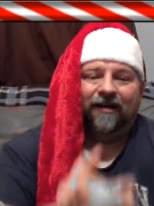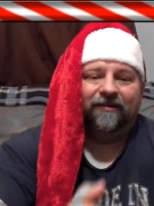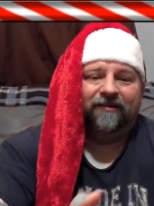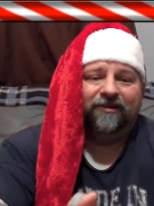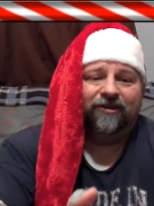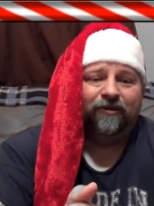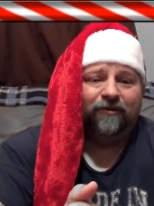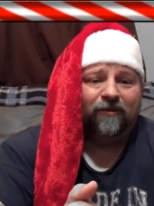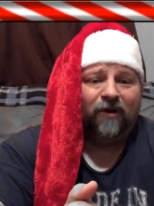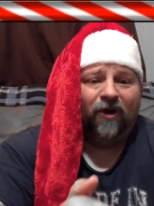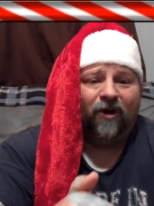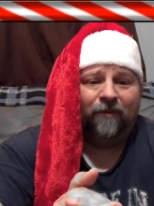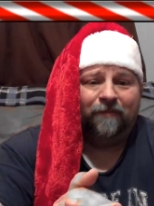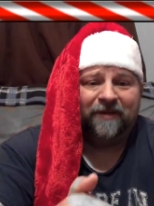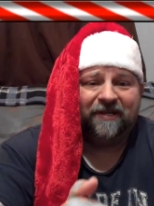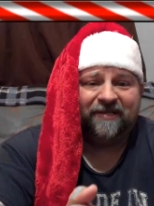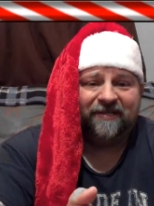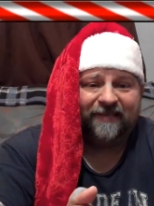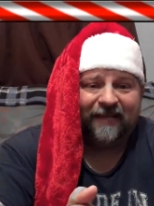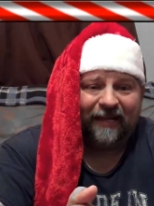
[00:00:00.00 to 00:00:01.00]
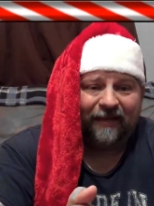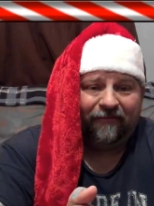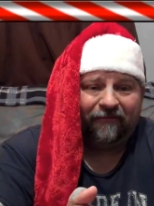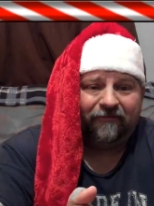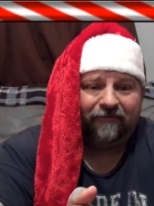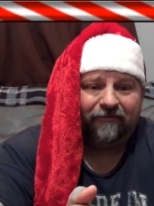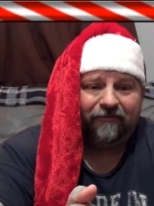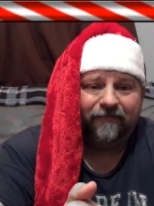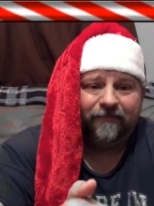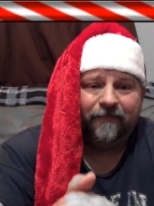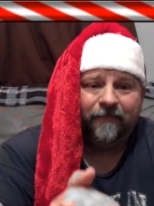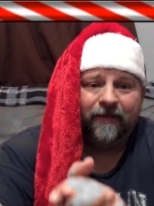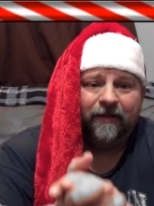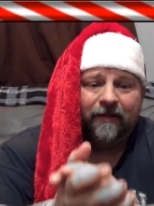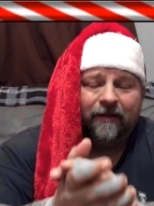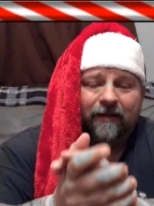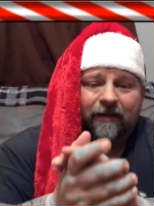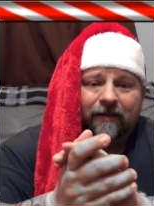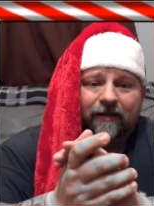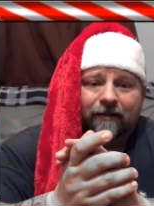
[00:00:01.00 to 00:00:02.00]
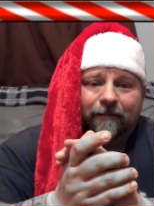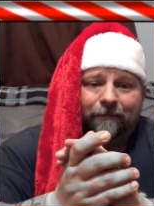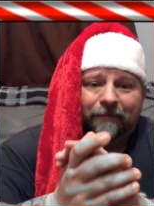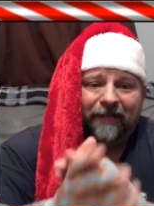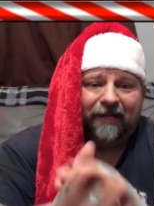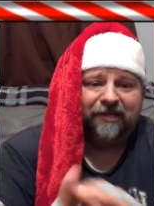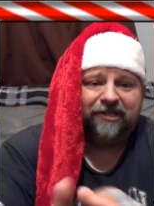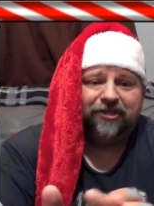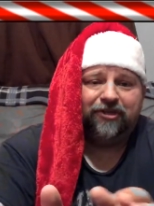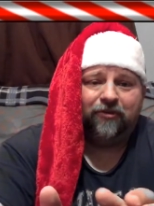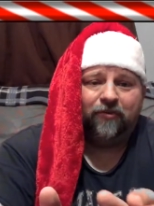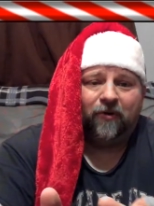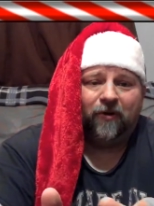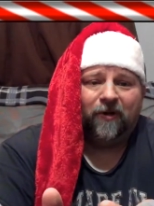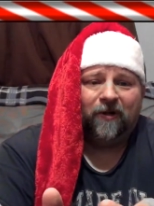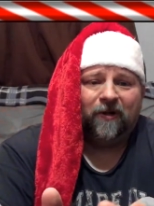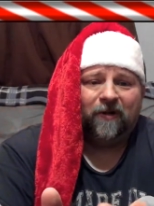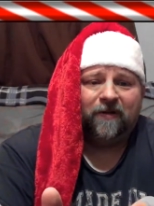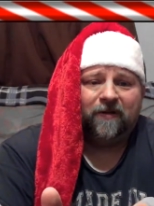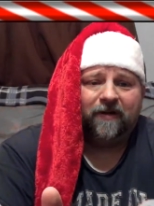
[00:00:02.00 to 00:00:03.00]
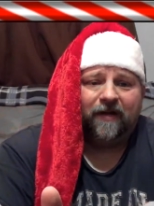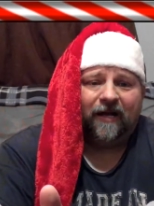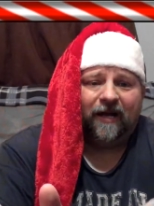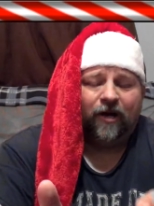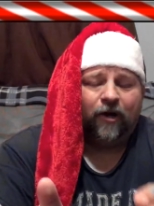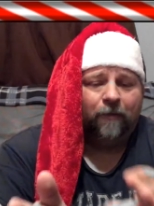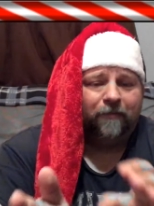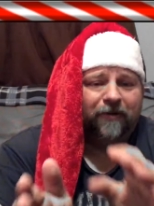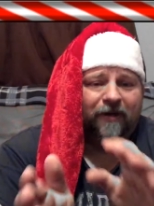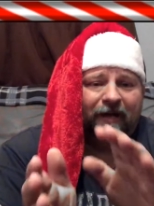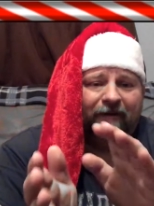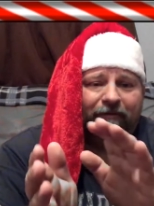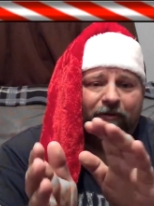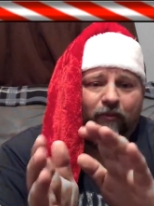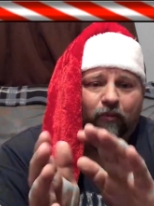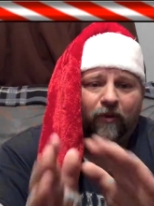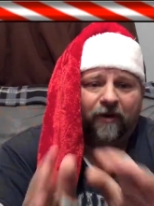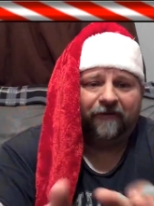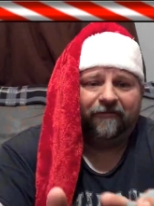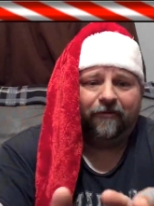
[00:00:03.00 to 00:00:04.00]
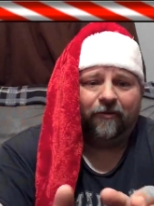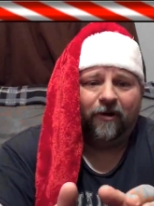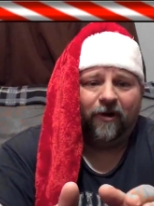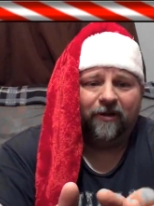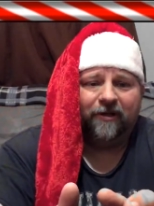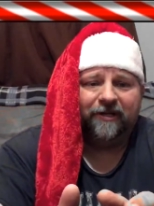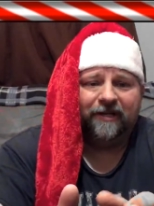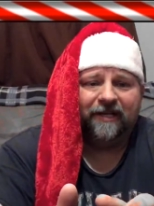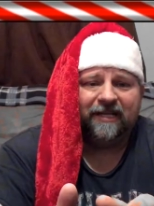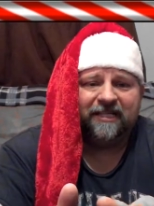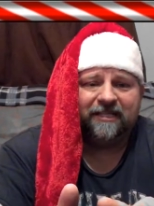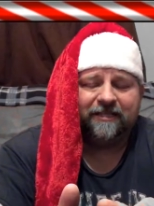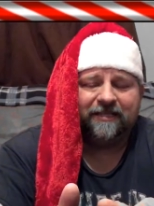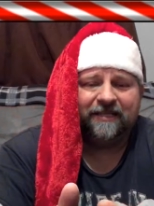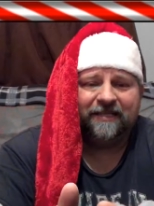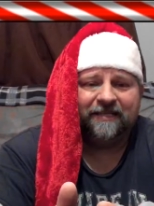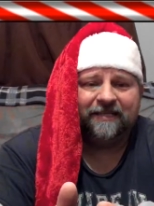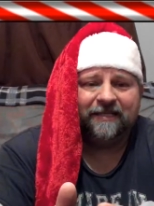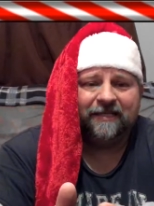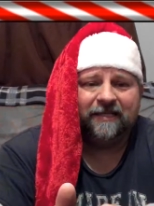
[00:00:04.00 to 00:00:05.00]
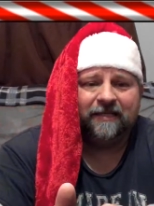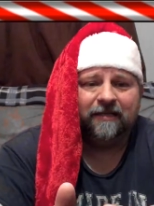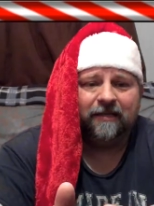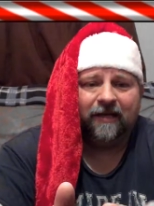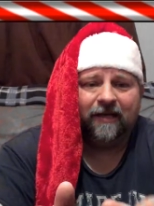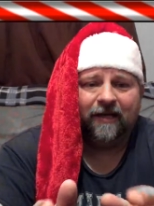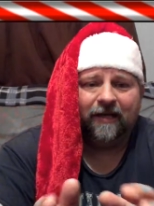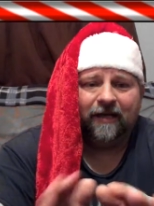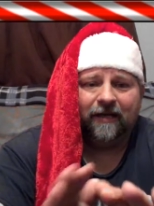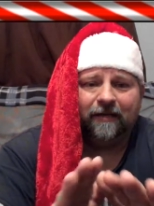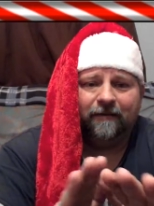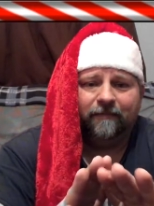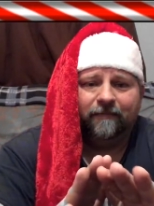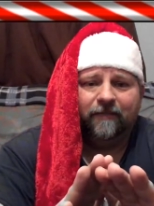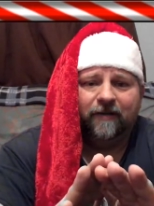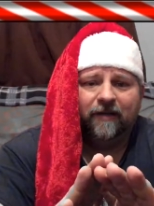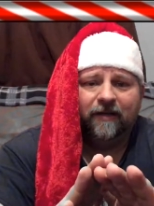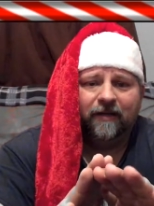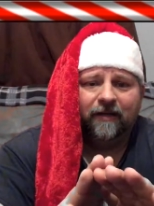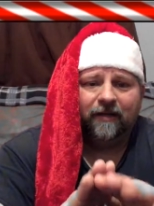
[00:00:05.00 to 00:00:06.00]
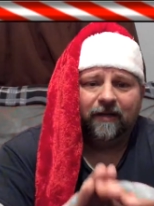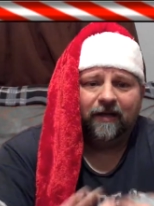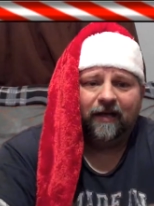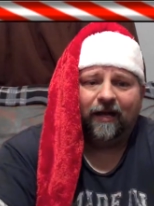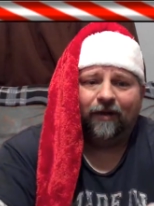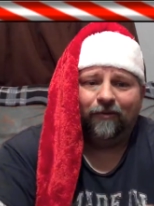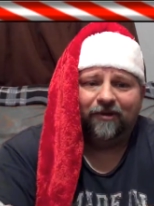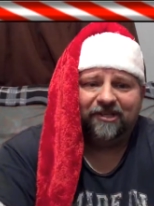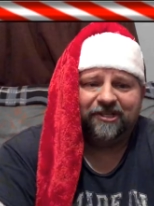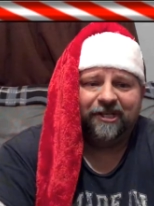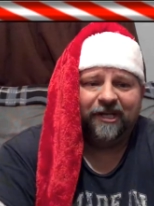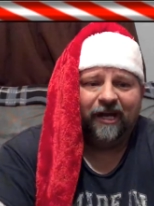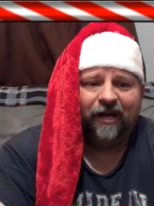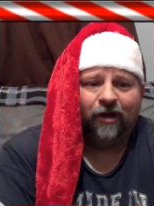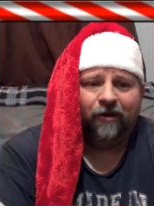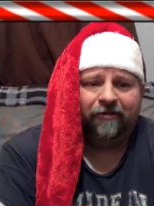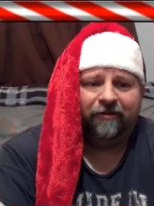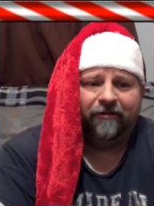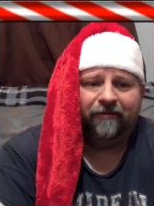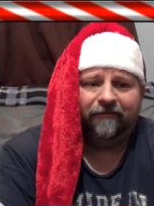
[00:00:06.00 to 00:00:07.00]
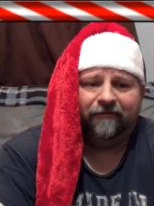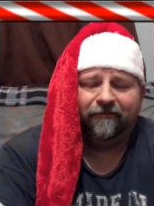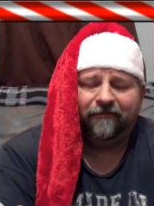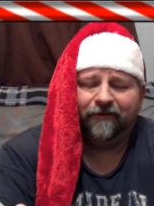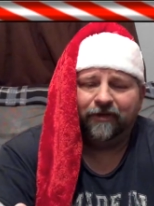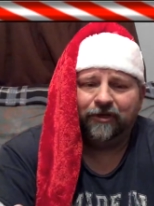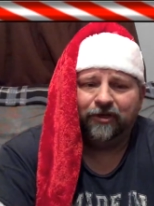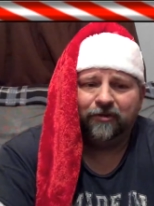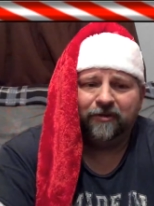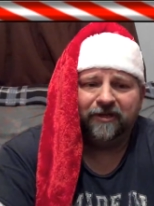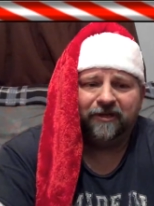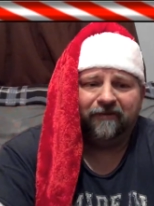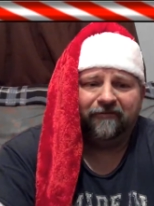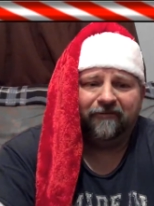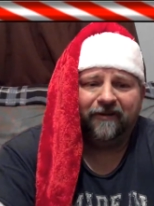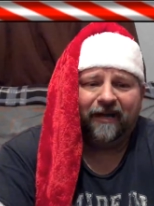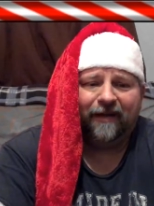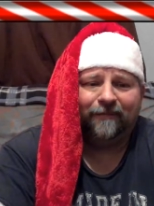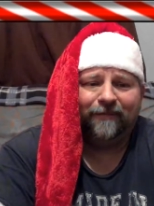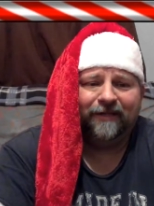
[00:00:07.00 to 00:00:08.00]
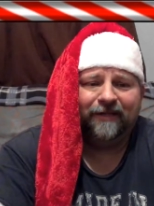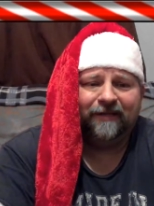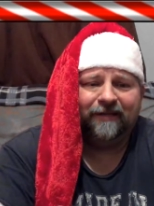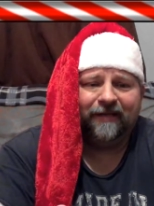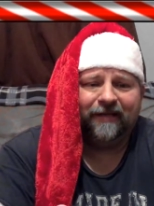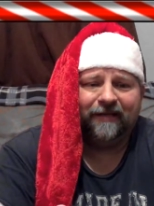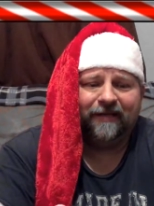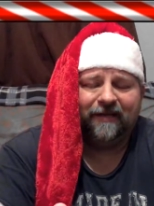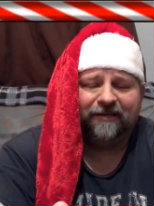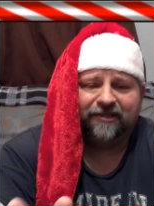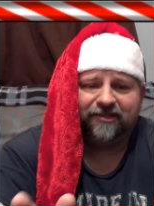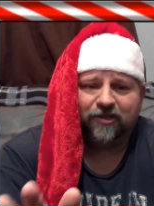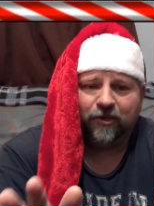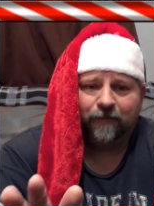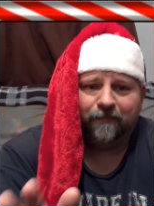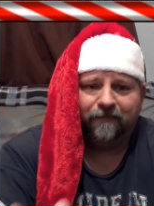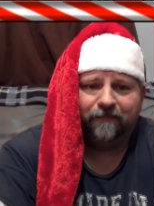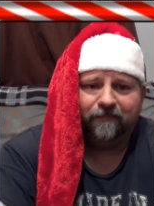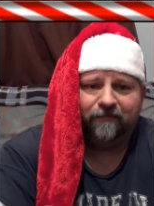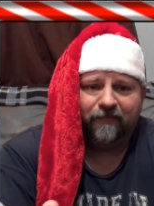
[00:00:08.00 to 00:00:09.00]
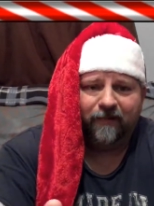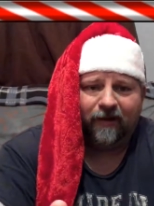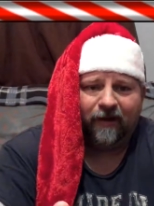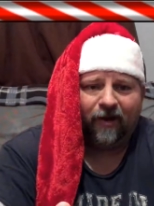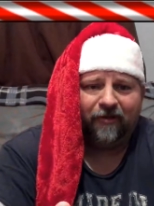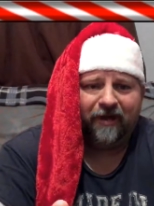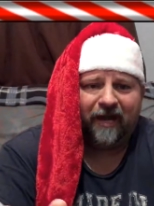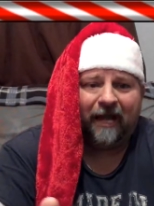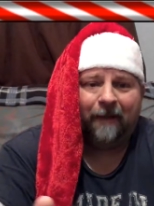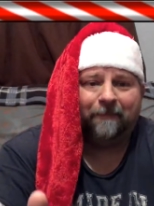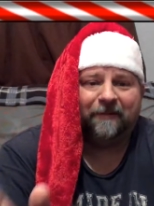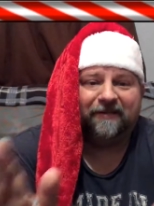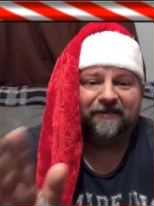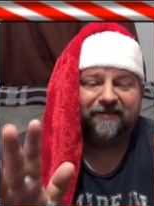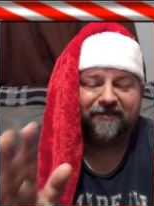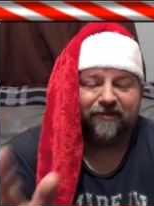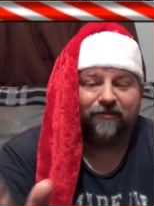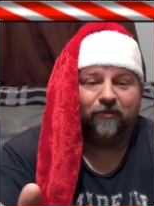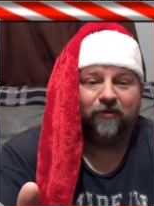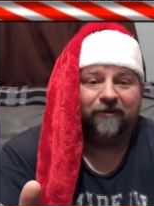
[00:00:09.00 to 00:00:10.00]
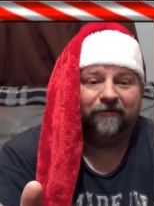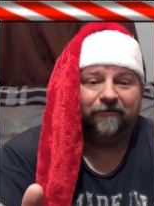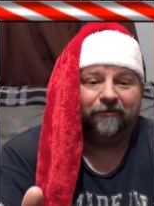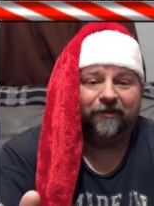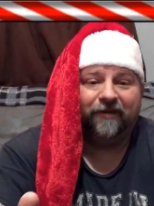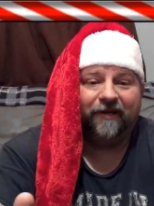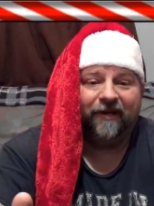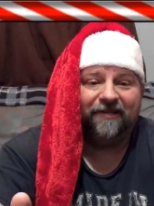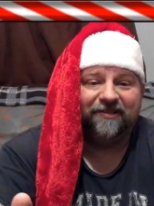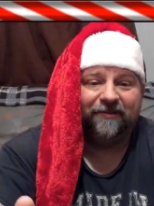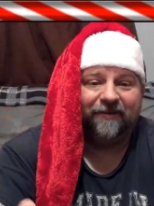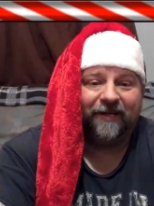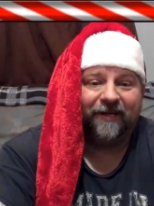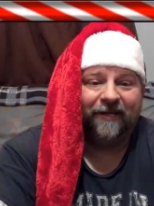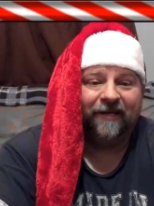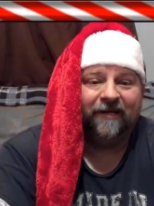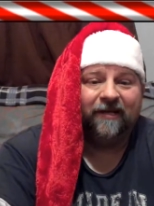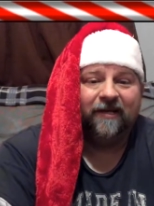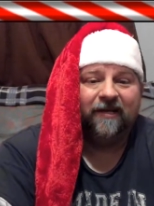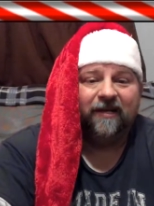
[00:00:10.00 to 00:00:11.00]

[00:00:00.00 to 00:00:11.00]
You all be safe. Bless you all. I hope you have a wonderful holiday season. I wish health for you and your family, and I just hope all the happiness in the world for you guys, okay?